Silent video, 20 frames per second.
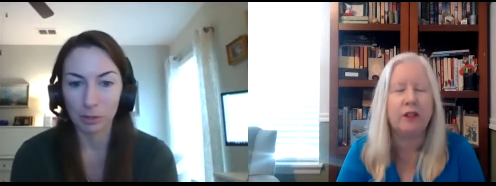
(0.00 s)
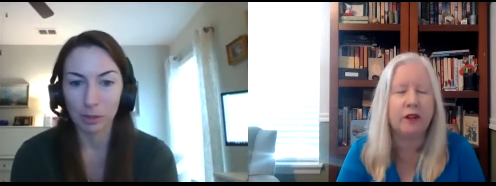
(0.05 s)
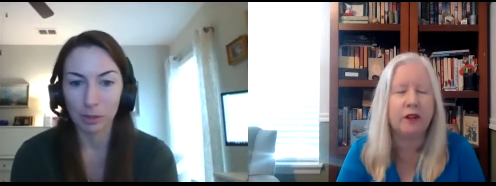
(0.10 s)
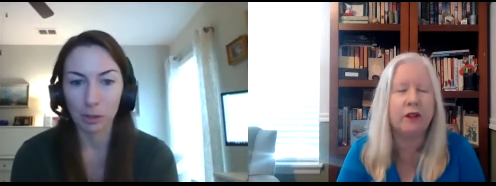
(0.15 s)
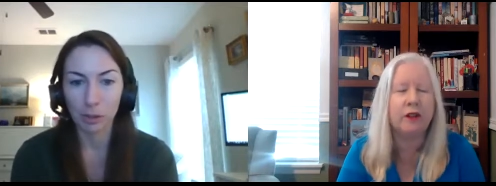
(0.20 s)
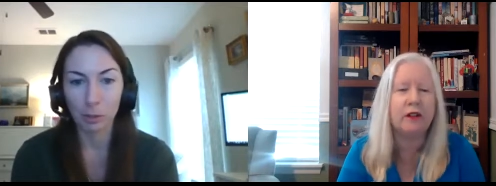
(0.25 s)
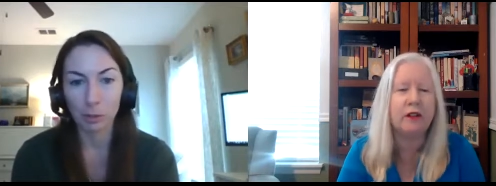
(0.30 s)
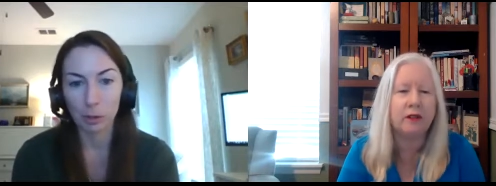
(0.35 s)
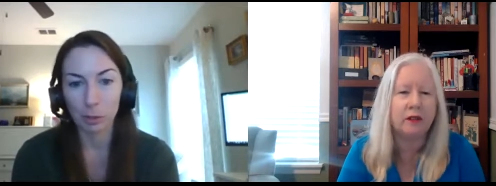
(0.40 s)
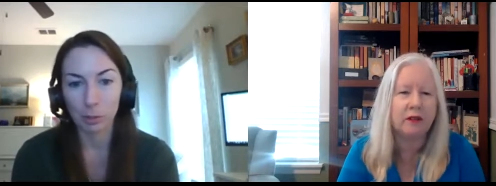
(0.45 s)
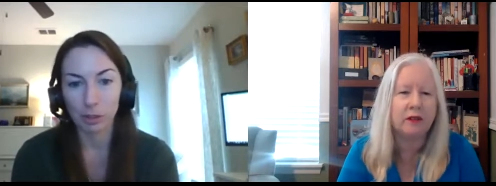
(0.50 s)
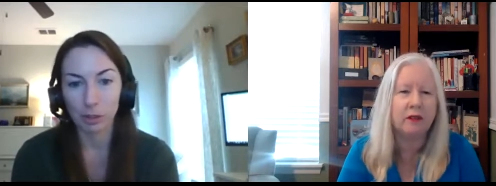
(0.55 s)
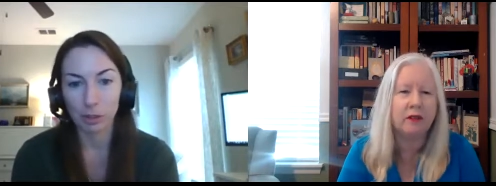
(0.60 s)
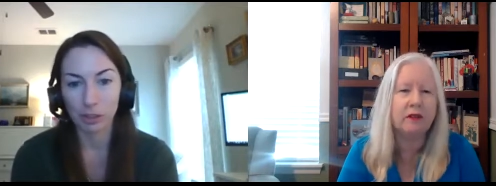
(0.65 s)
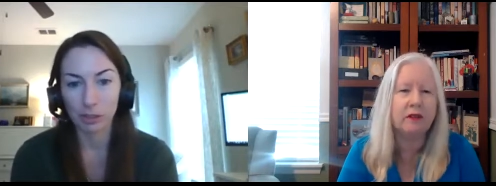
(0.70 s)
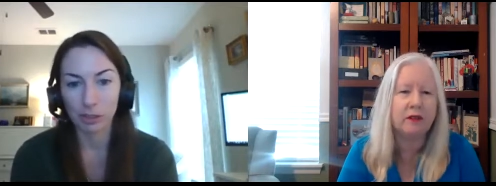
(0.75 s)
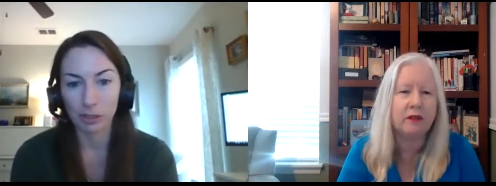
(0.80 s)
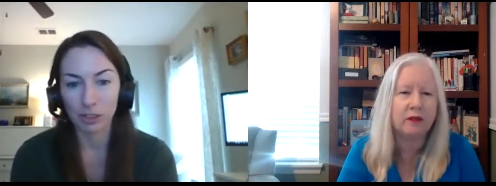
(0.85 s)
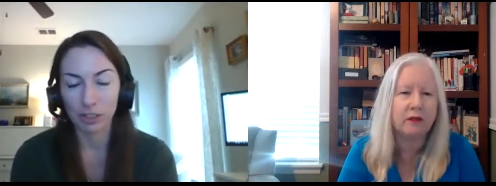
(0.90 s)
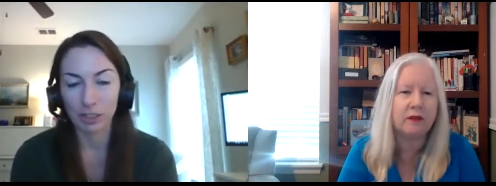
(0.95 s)
Speaker 1: so much more
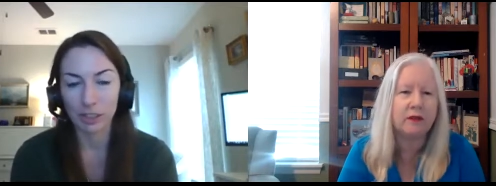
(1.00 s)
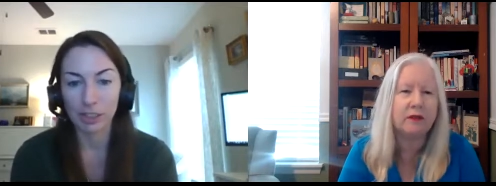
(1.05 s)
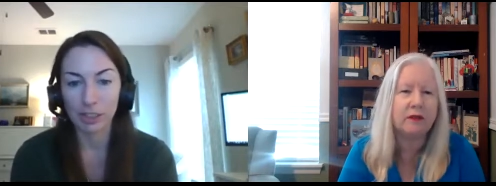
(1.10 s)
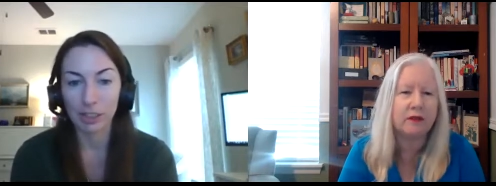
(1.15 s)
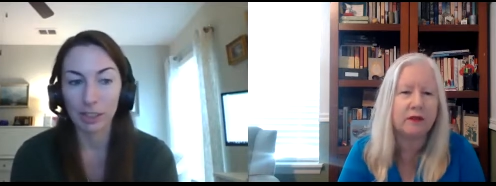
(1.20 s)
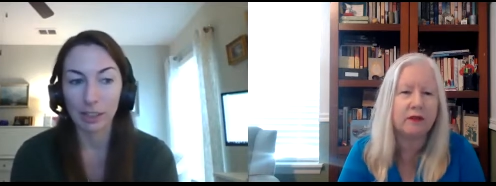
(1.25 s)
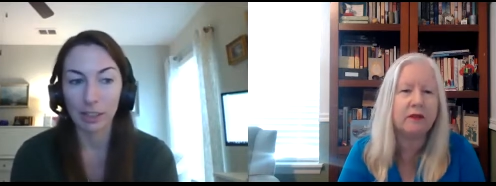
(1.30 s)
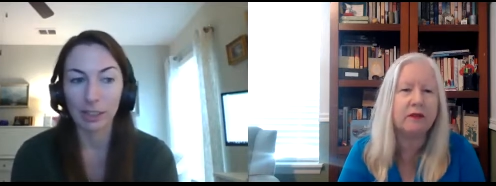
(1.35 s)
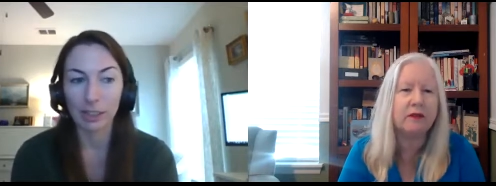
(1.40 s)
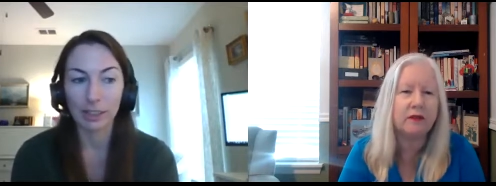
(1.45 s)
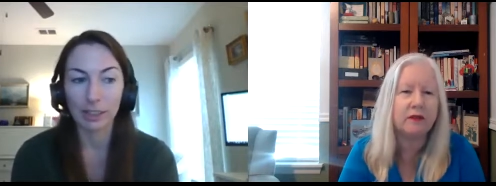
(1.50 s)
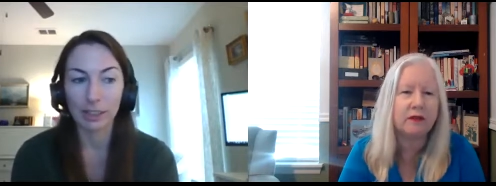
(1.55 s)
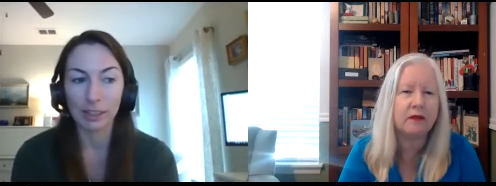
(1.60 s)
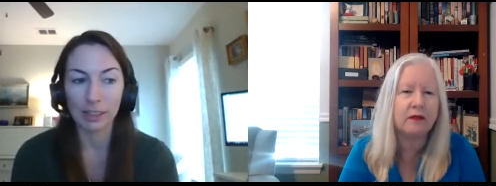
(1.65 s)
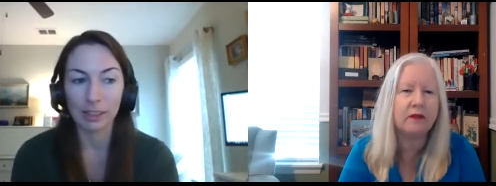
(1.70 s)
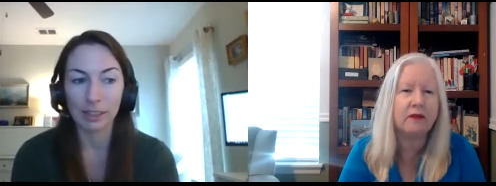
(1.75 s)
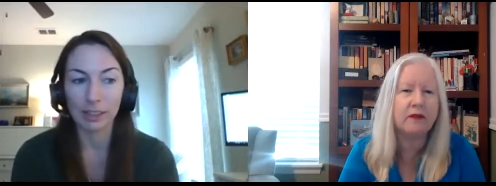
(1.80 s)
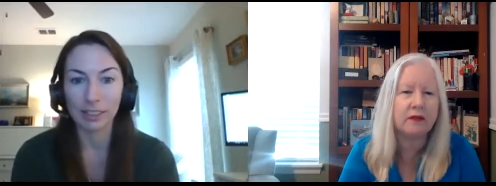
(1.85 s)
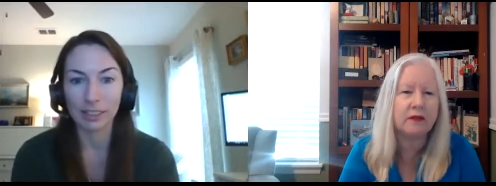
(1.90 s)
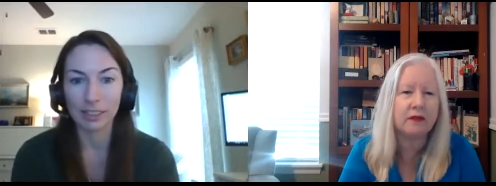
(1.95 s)
interesting and it, it
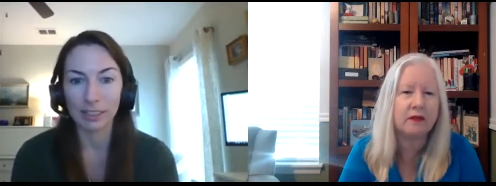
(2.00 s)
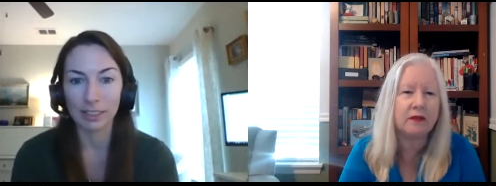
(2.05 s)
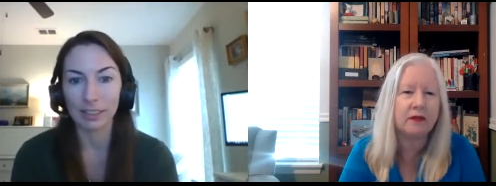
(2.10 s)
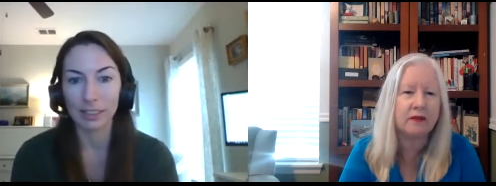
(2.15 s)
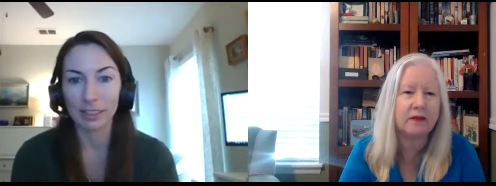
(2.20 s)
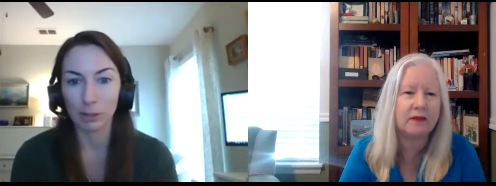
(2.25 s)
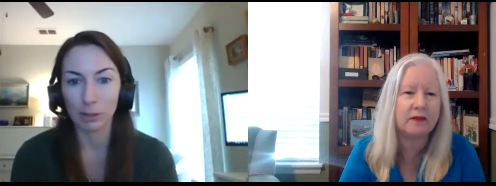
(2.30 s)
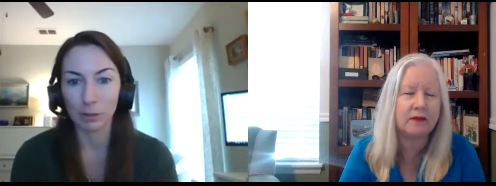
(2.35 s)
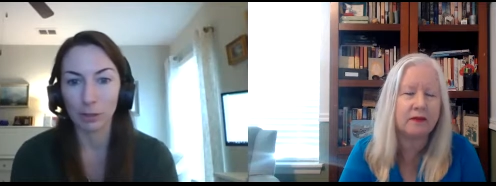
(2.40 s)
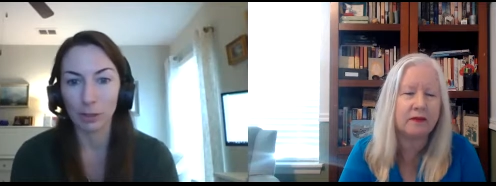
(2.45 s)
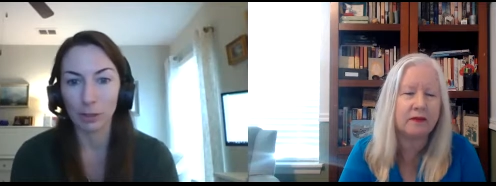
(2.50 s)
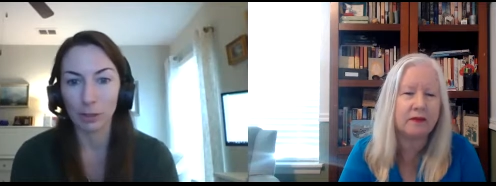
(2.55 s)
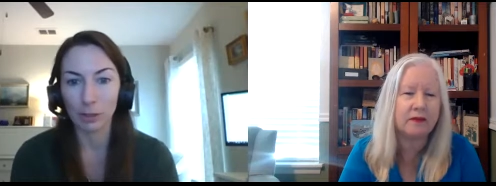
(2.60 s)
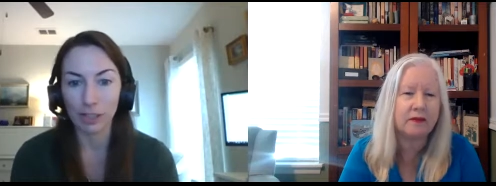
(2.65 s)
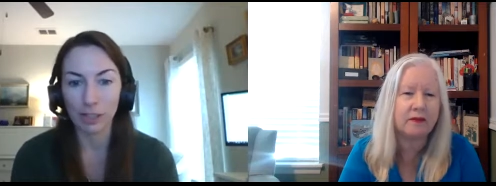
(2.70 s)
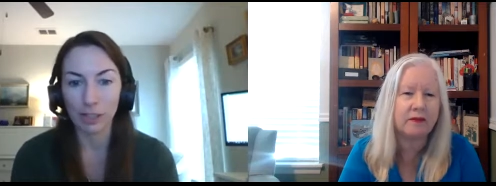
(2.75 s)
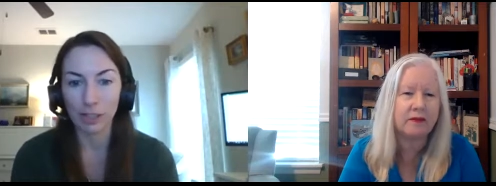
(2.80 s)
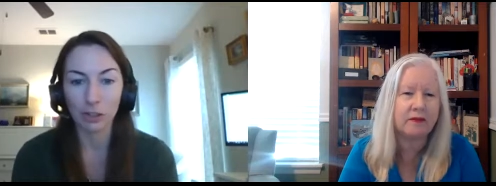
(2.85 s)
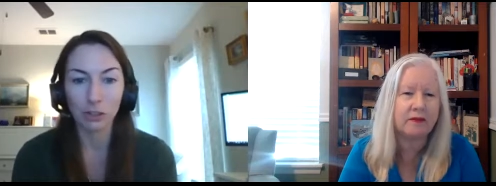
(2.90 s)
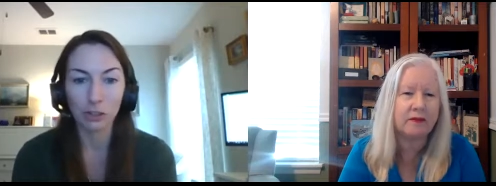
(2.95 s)
lends itself to the
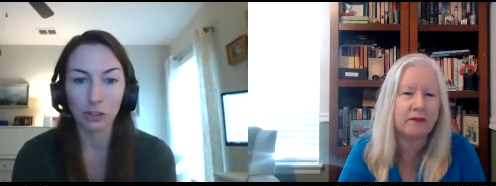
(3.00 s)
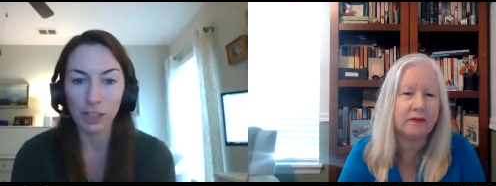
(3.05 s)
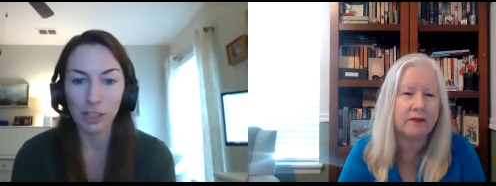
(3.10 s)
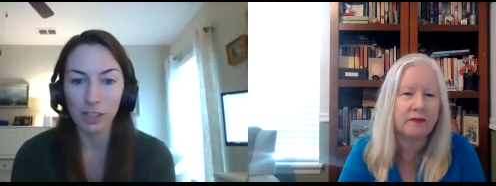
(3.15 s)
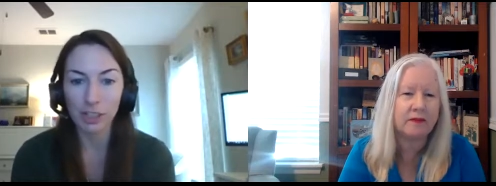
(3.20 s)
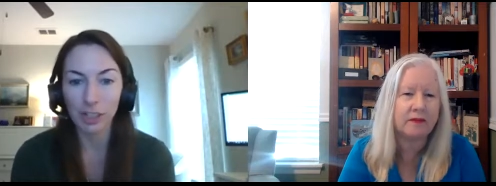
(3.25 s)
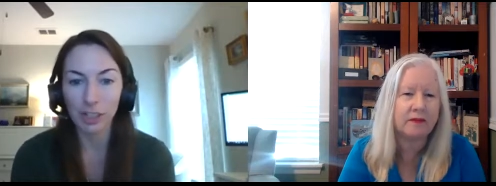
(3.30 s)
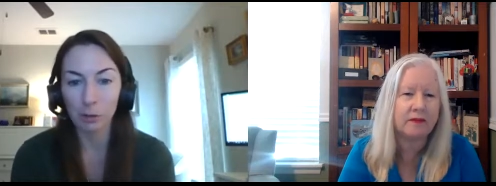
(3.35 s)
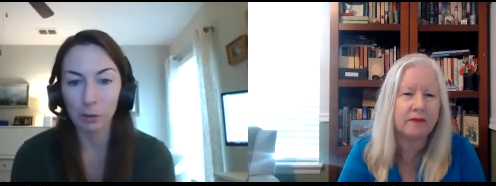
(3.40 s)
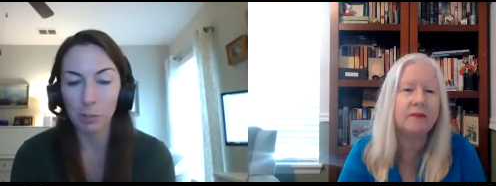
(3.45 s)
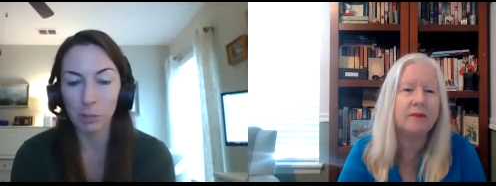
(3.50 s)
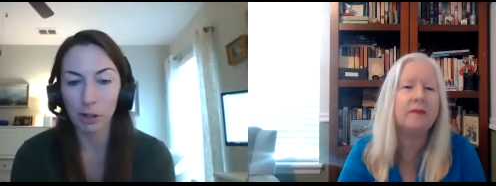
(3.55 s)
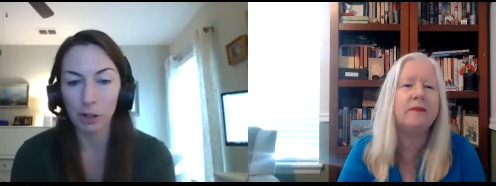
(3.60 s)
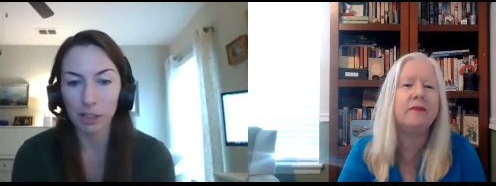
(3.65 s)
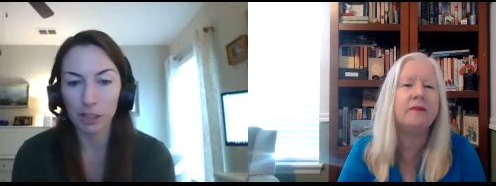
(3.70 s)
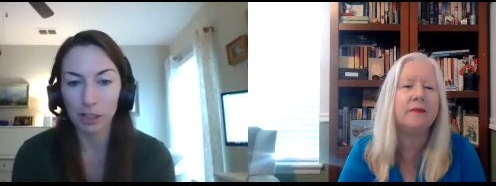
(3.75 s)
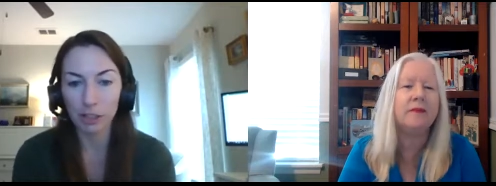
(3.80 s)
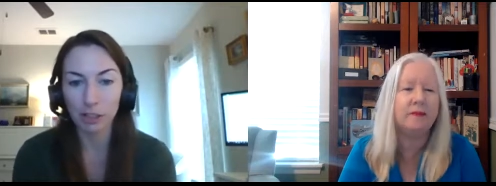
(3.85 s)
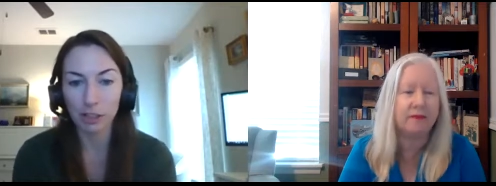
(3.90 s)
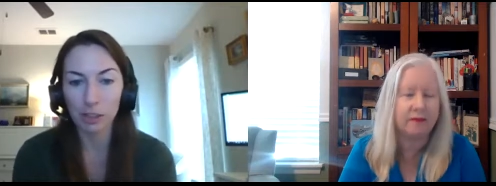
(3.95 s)
history that we brought
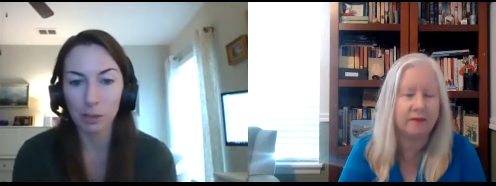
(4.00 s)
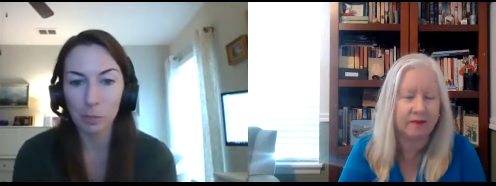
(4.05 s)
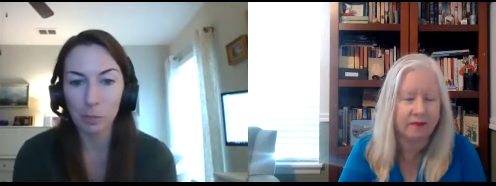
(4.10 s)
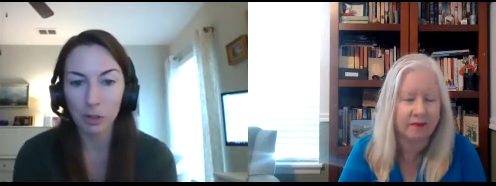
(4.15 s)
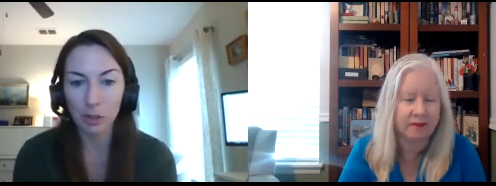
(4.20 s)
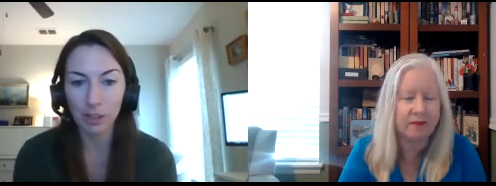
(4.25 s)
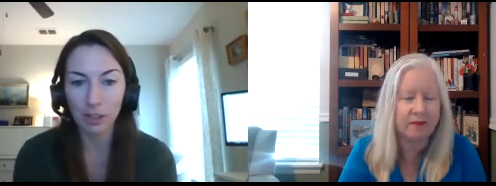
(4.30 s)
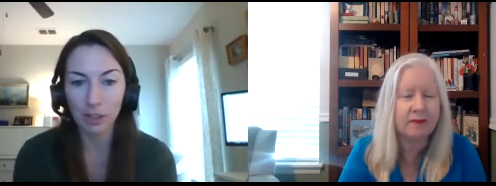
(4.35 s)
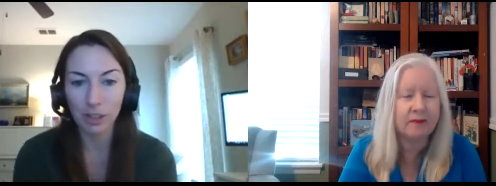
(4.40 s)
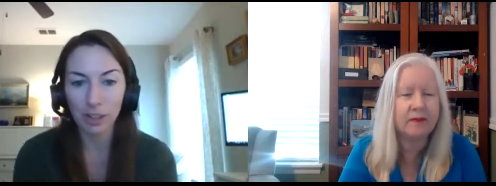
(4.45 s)
into the book